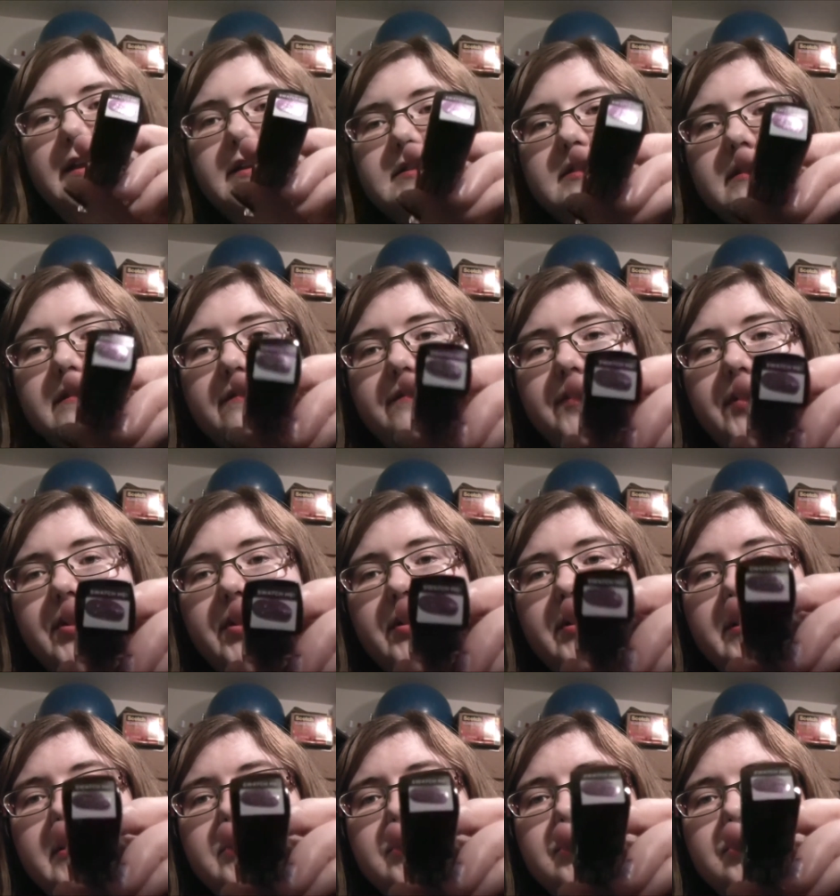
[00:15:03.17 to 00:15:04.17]
It's a
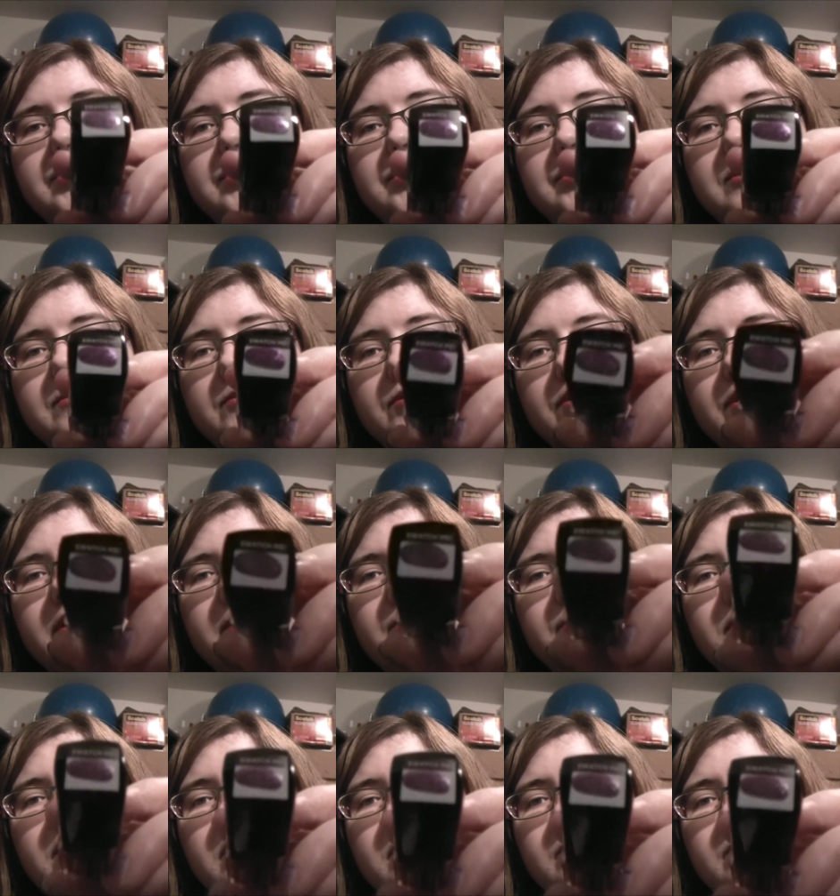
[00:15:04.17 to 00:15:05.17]
very shimmery
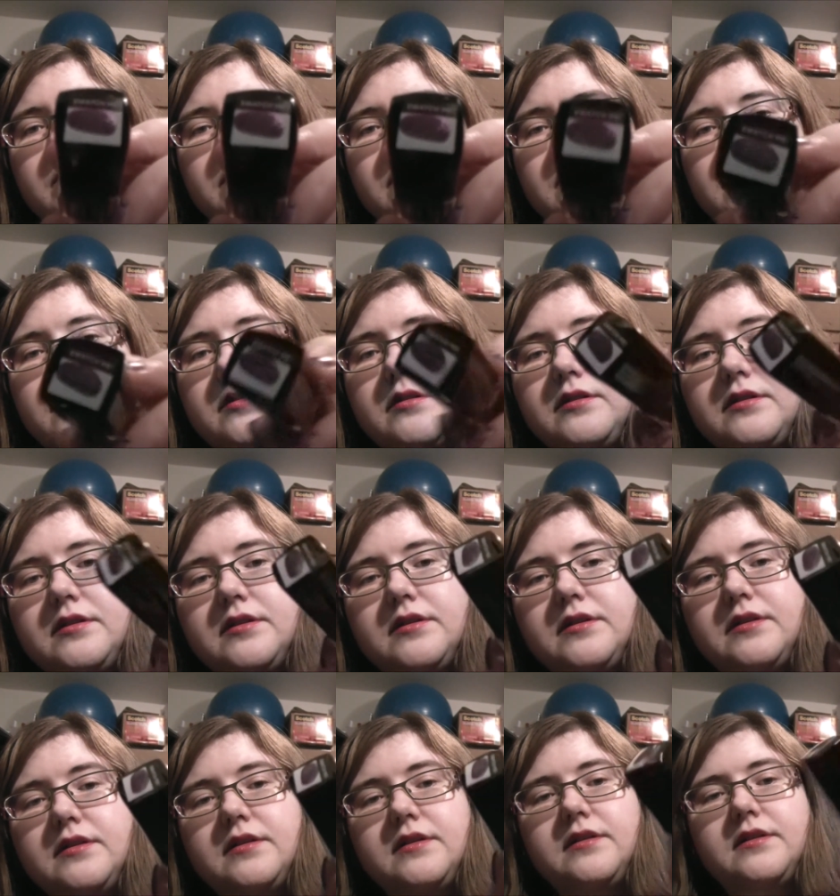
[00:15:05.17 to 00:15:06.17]
purple.
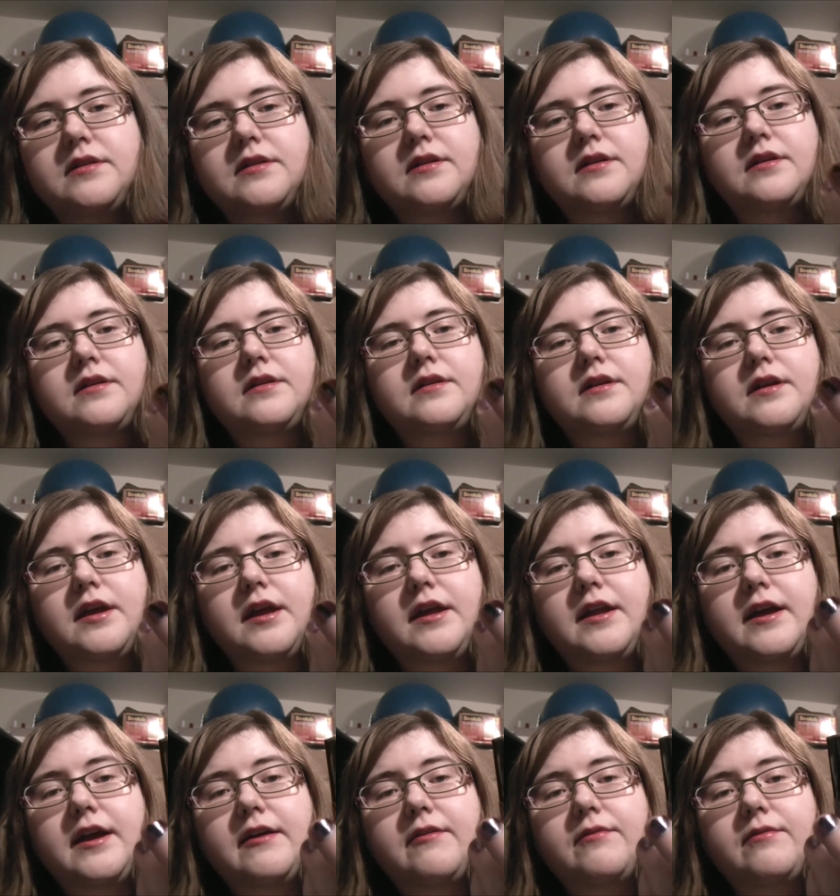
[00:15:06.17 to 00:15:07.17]

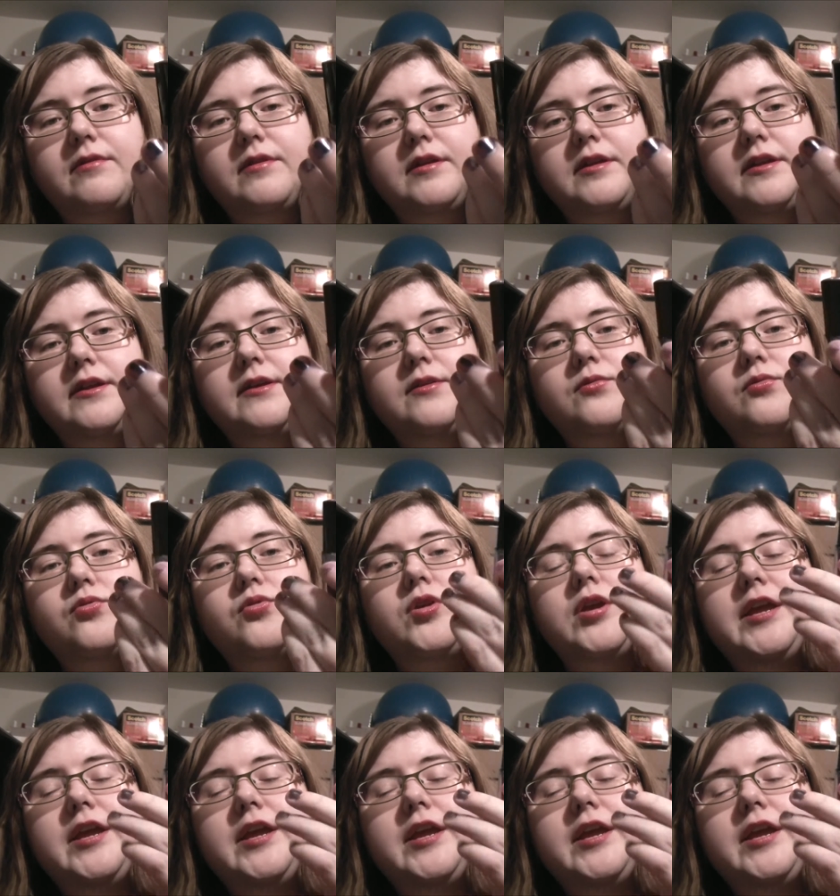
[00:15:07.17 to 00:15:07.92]
And I really,